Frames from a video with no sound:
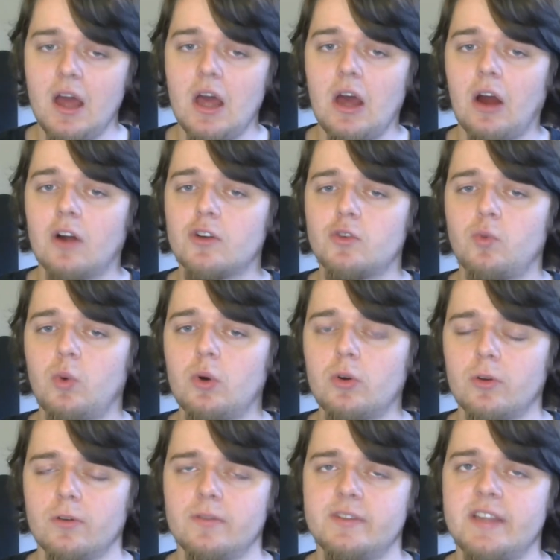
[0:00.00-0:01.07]
are
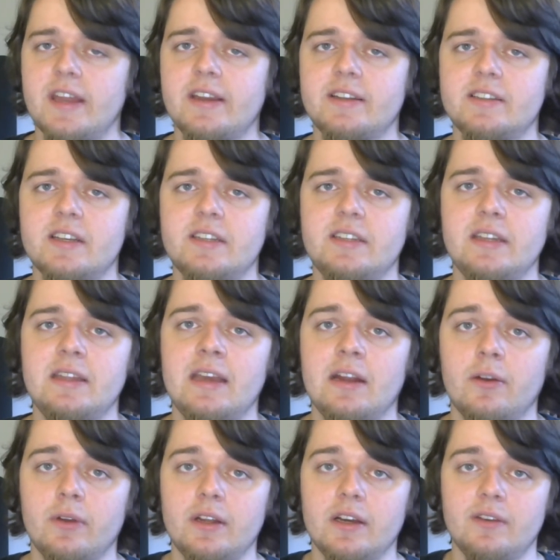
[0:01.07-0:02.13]
dwarves that exist in the
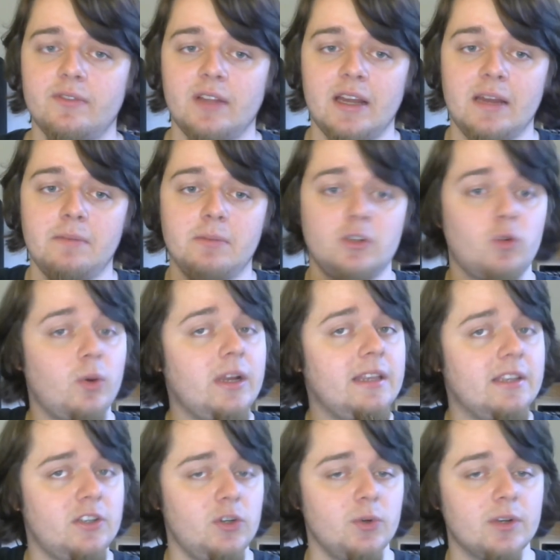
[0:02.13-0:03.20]
area of land between
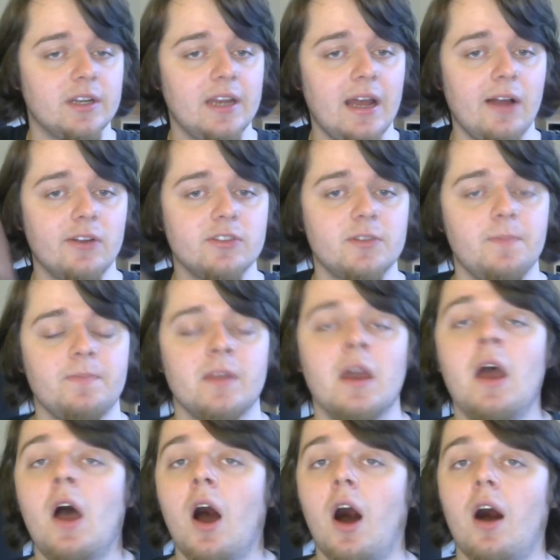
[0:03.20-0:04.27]
the 2 canals.
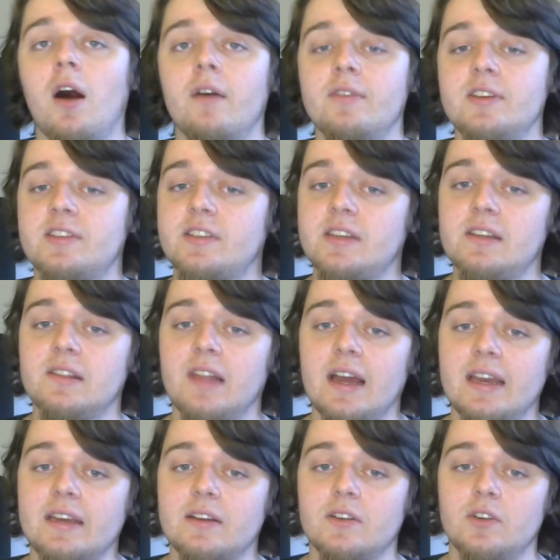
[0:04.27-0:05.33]
Obviously,
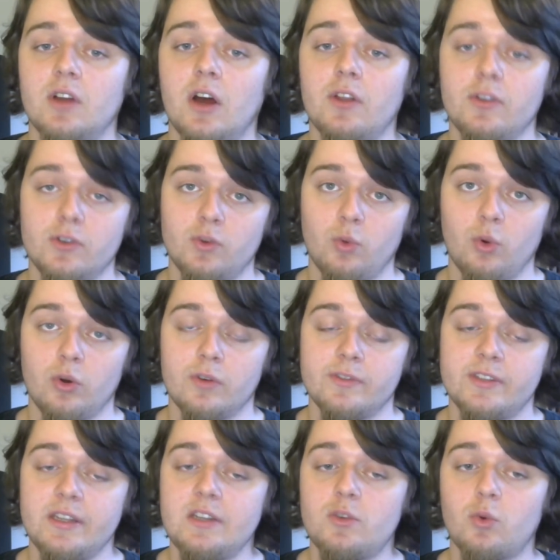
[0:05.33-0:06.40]
like other
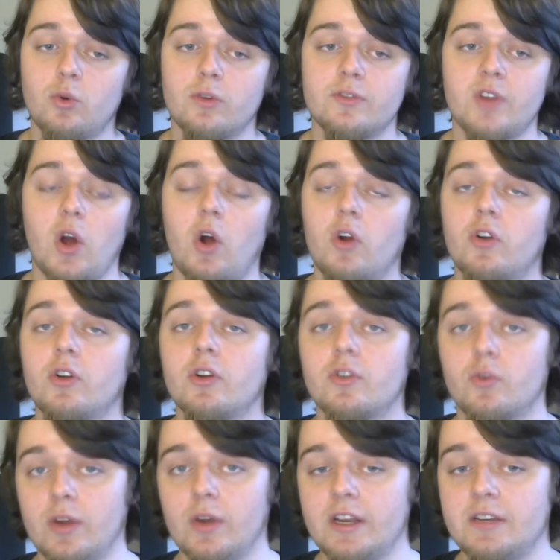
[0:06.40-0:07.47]
dwarves, these dwarves are
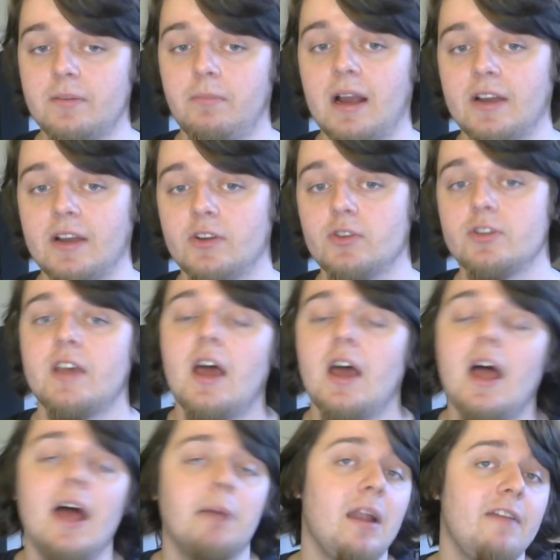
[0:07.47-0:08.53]
great miners,
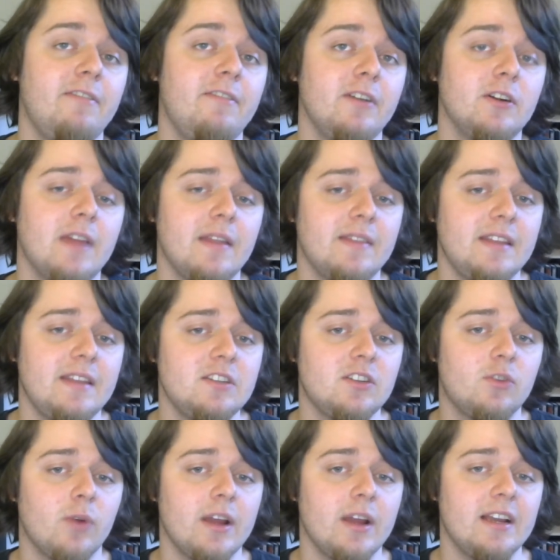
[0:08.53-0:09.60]
but I figure that
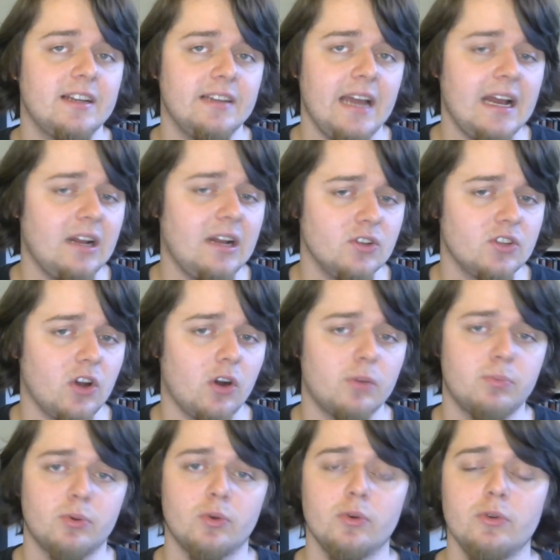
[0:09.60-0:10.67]
these great canals
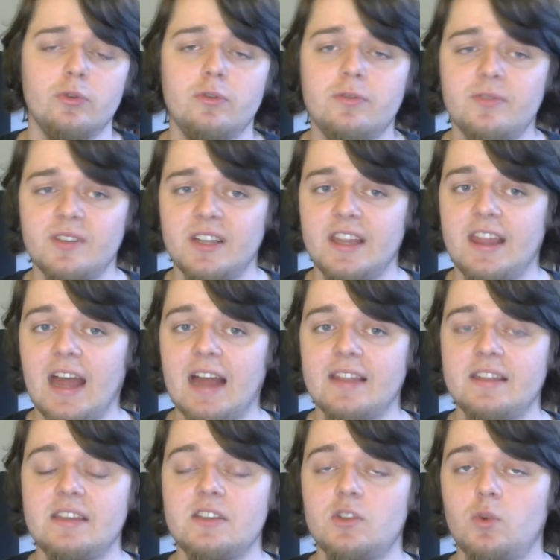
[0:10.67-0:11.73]
are proof
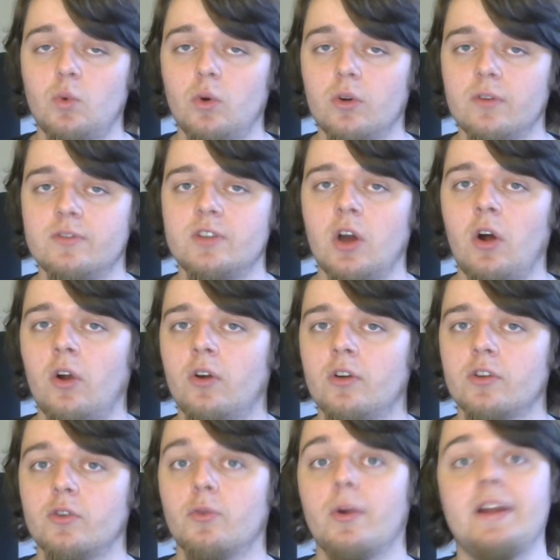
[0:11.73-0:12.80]
that these dwarves
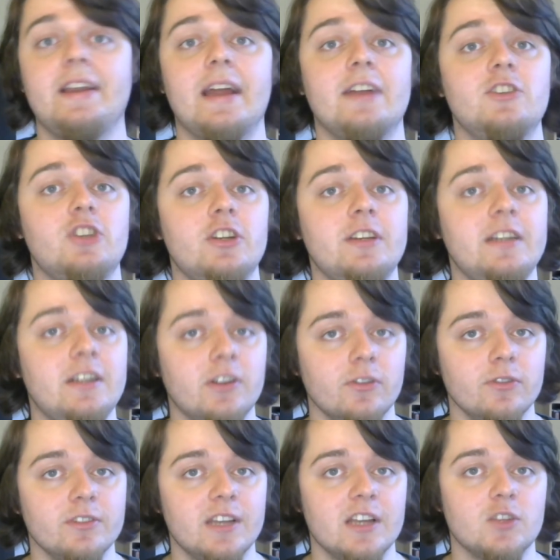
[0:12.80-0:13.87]
are great
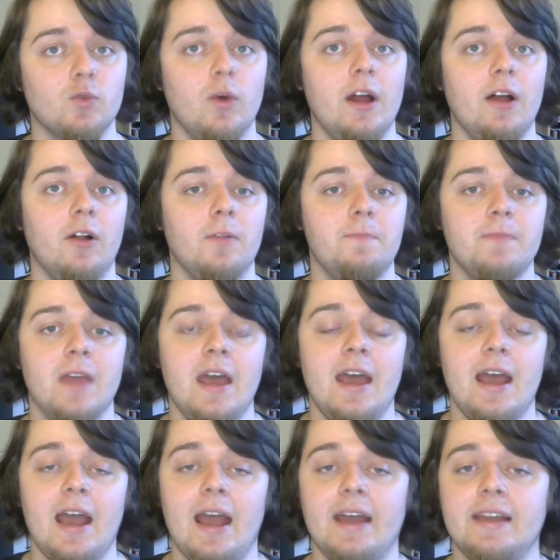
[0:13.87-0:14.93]
engineers as well.
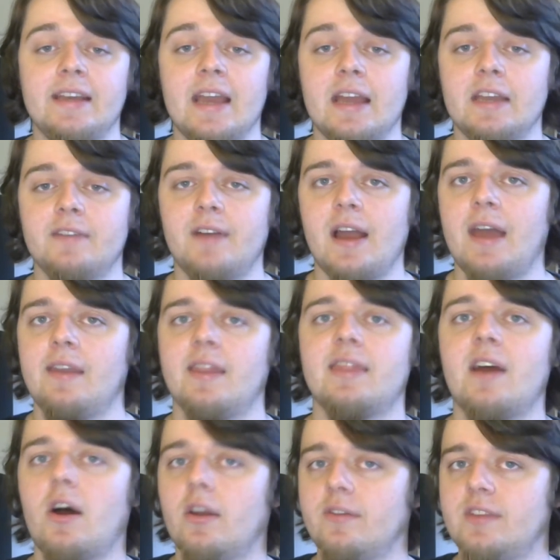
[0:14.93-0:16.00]
And again, if I hadn't
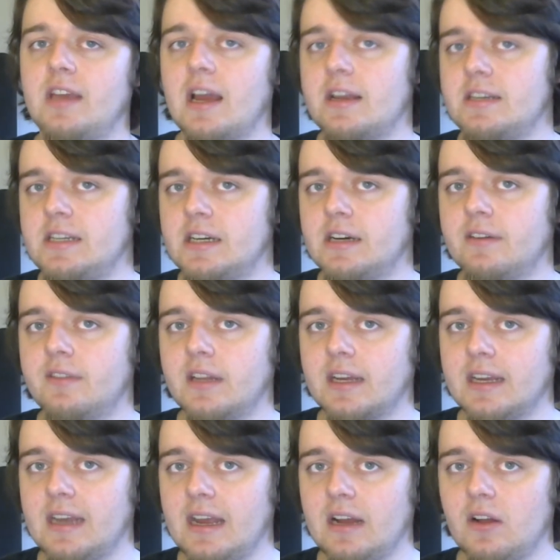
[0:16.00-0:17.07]
thought of the idea of the
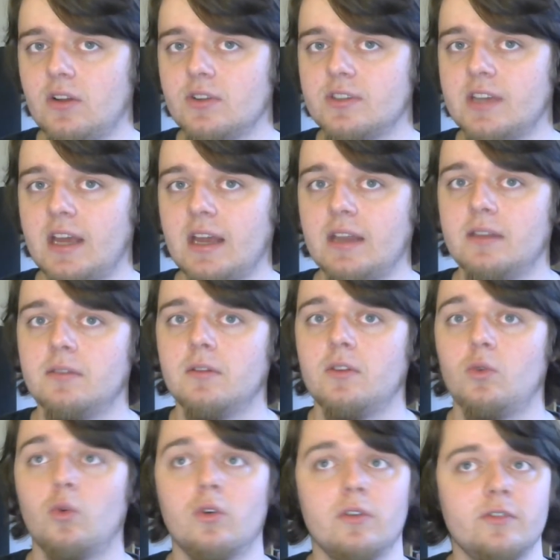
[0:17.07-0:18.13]
canals and the
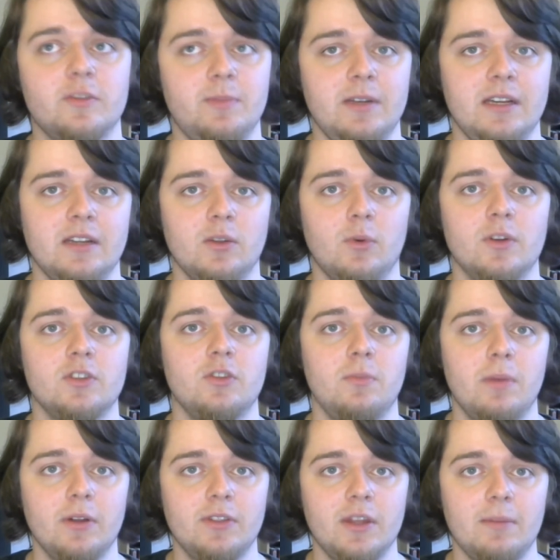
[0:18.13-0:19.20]
dwarves being the ones who
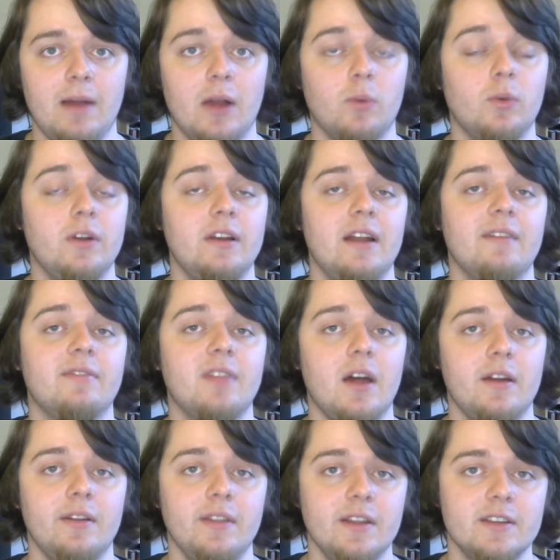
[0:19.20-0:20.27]
built them, I wouldn't have
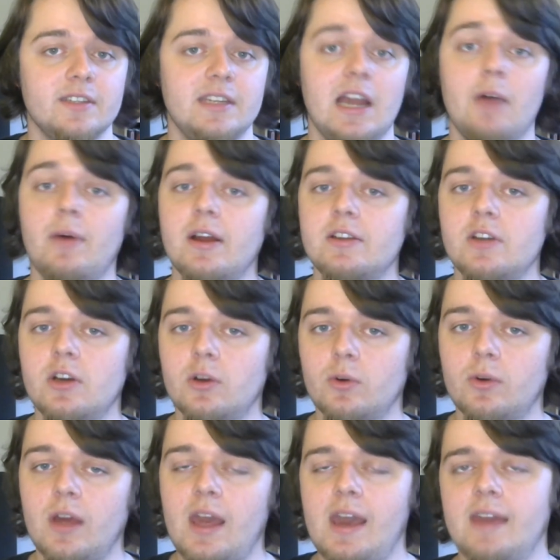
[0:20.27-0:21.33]
thought of this. Now I
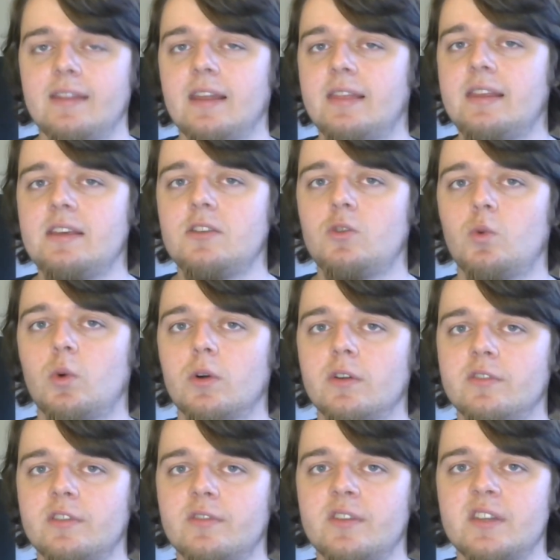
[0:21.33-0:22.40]
know that these
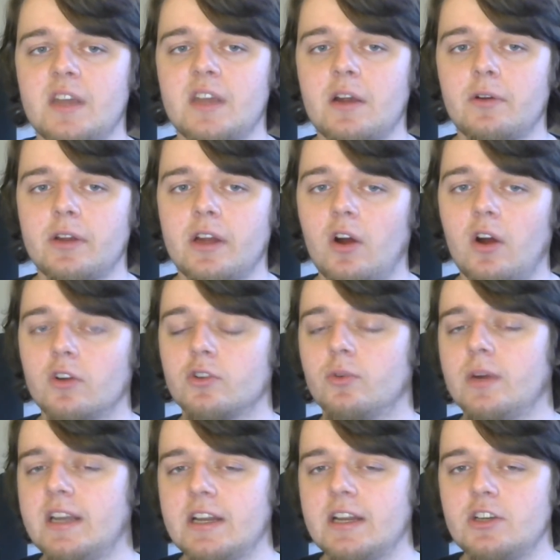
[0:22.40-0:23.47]
dwarves of this area are
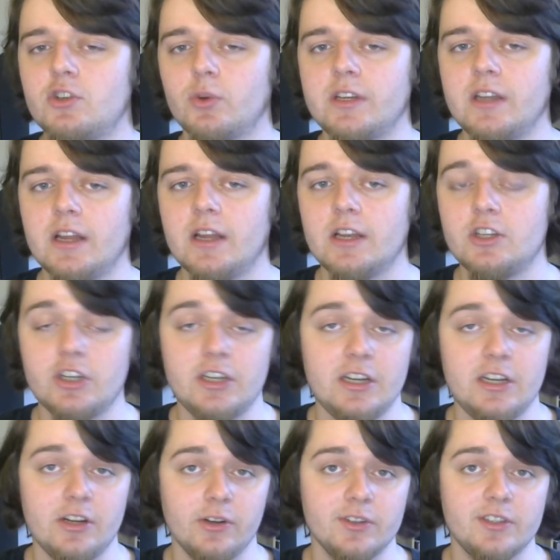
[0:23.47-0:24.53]
great
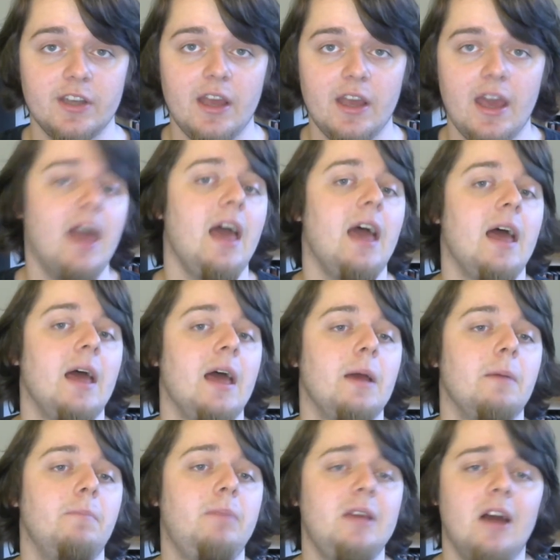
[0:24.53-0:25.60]
engineers.
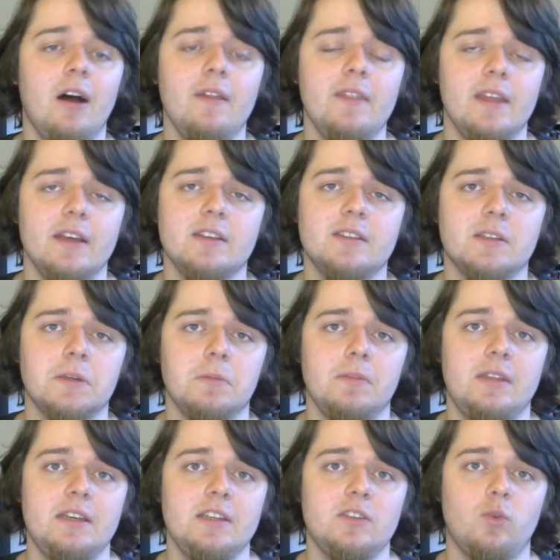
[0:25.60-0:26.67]
Beyond this,
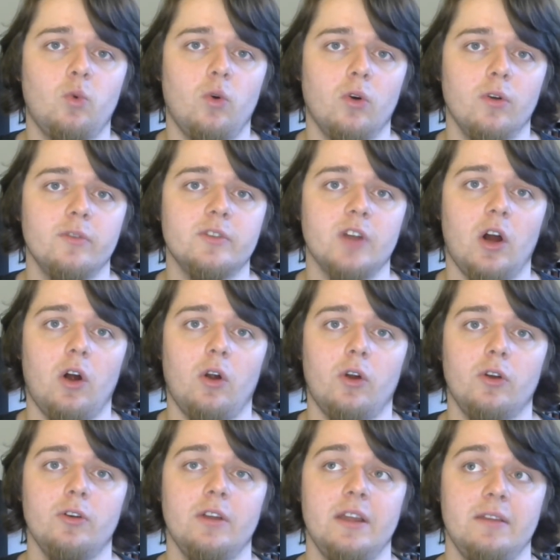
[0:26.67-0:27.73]
these dwarves
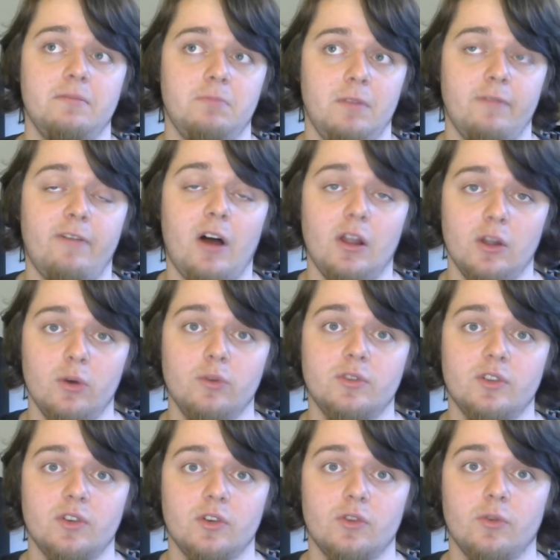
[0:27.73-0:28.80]
are, it
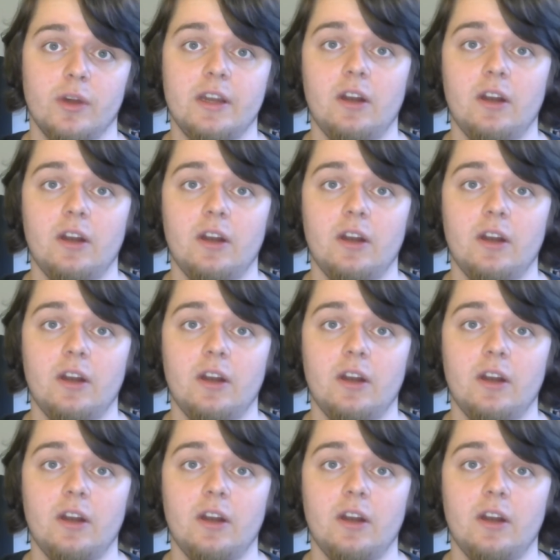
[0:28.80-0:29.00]
follows, great